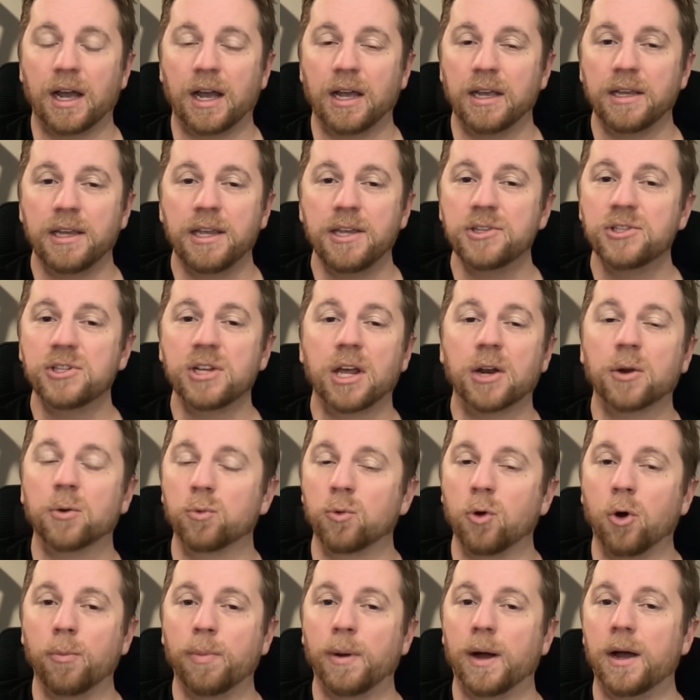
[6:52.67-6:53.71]
he's not a
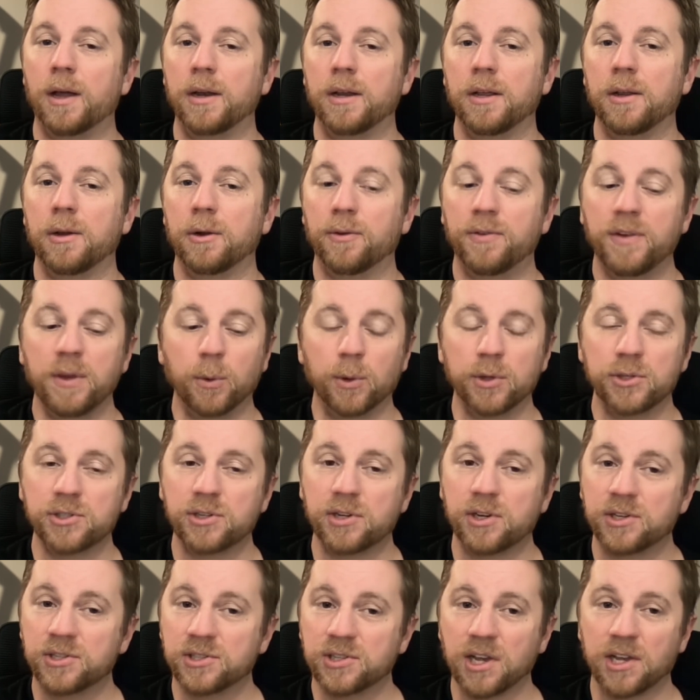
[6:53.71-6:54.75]
robot, and if he wants to
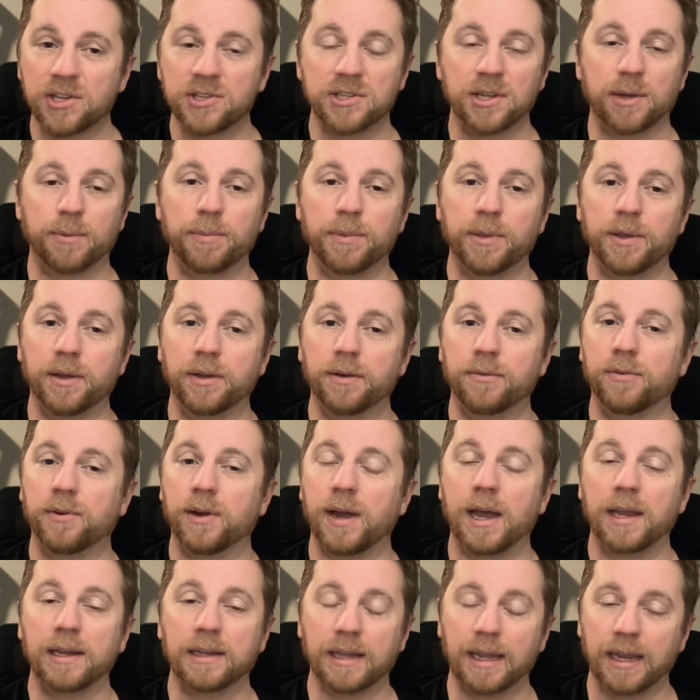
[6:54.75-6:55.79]
discuss something
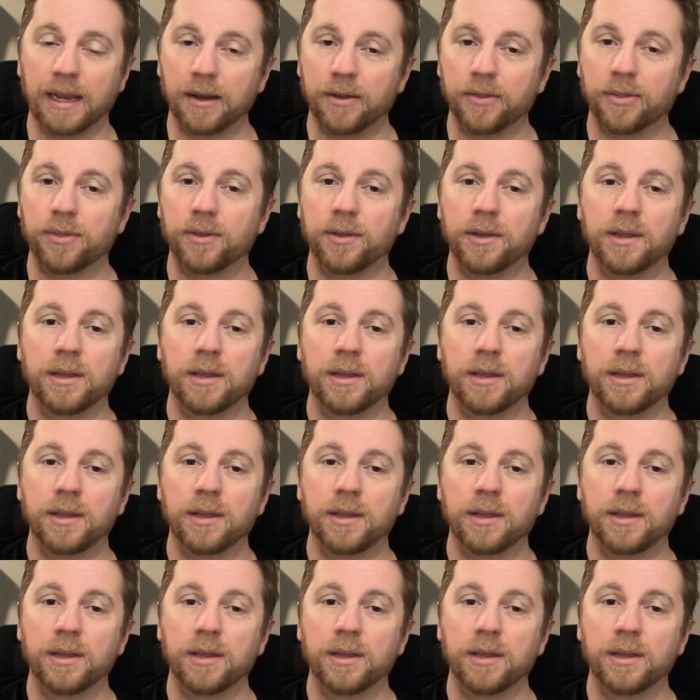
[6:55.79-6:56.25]
at length,